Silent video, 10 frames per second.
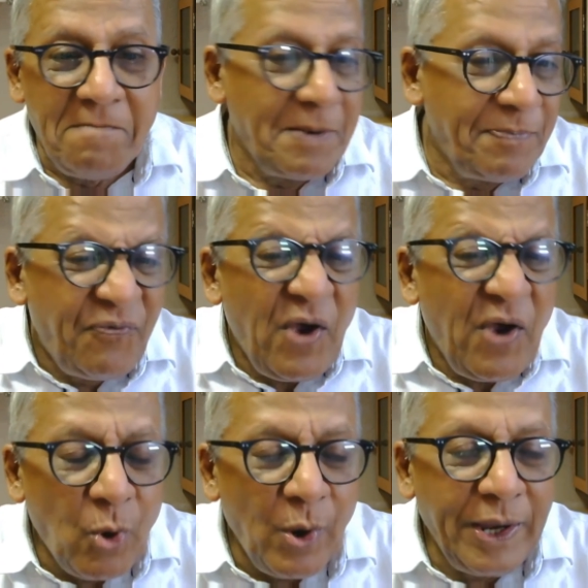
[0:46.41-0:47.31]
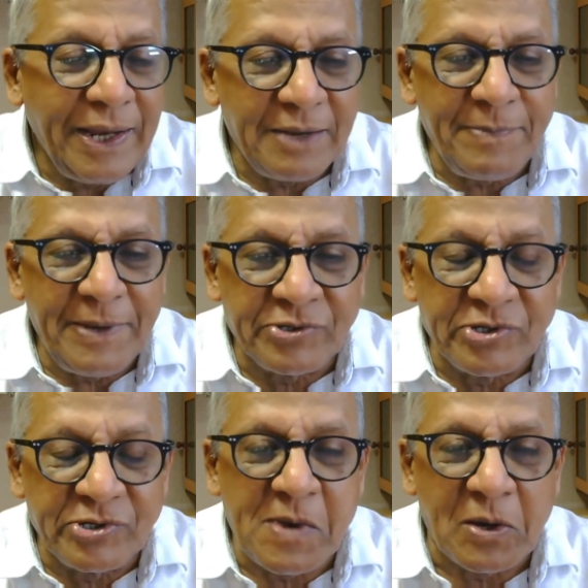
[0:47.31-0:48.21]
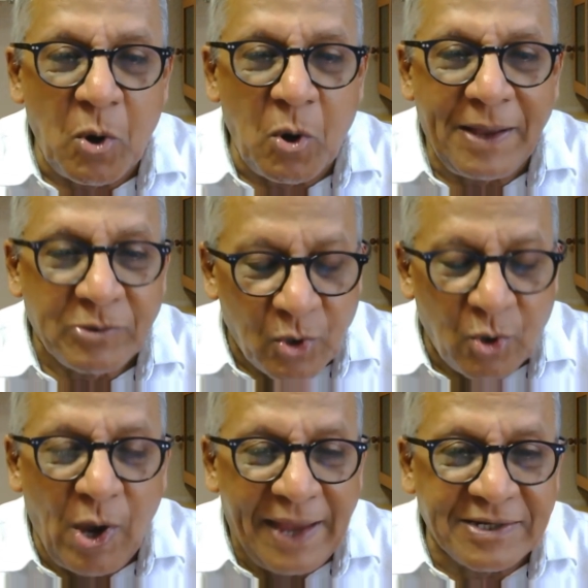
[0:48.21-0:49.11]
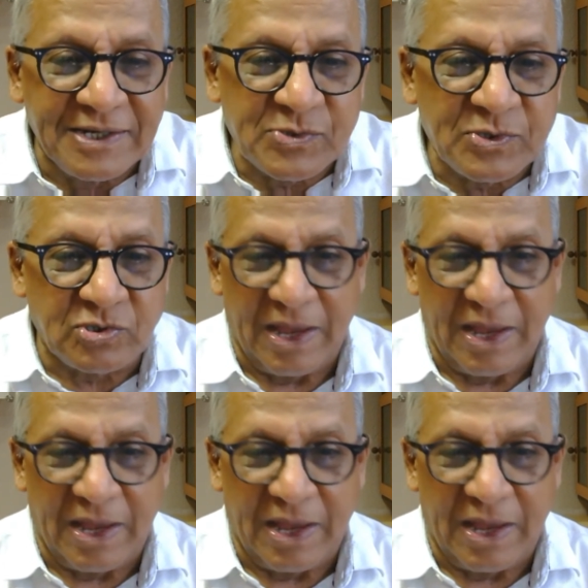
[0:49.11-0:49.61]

But before I go ahead, let me introduce my co-anchors.